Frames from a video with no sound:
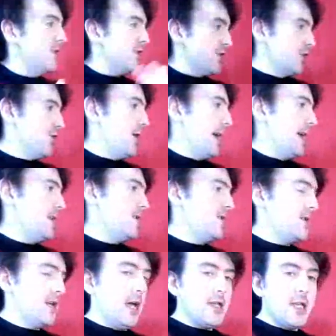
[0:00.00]
much choice.
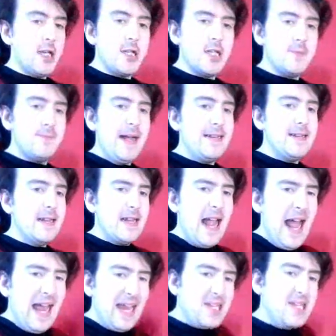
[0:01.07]
So you could just spend
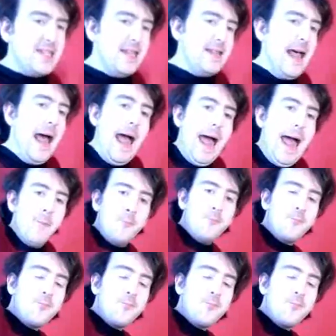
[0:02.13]
ages in there.